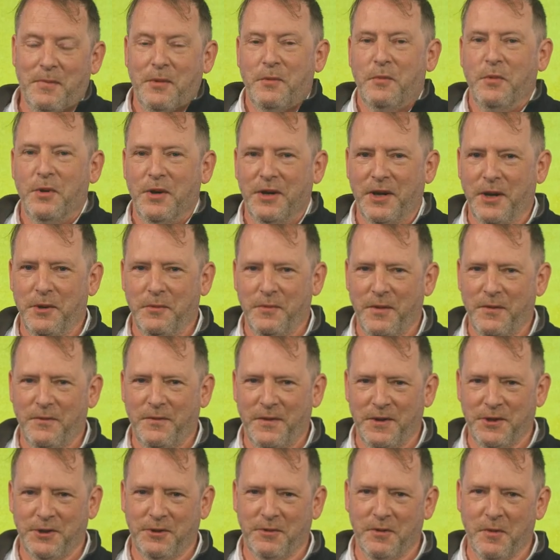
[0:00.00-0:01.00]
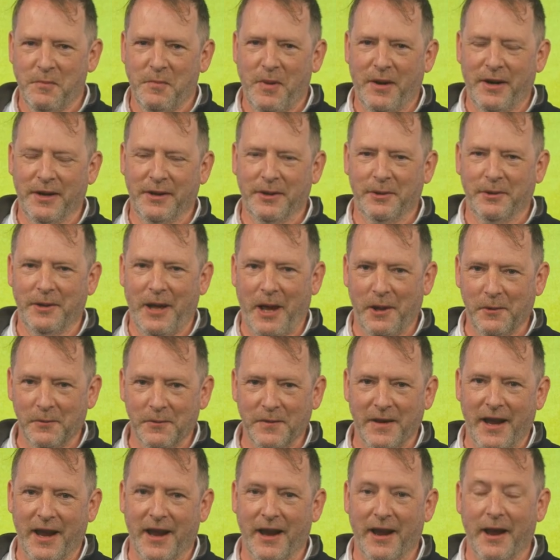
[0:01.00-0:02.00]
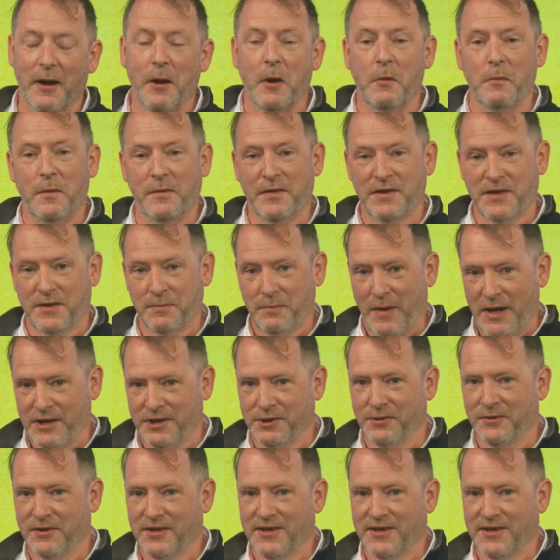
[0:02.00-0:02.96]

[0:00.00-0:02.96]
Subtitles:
been working with Fisher & Paykel Healthcare with a special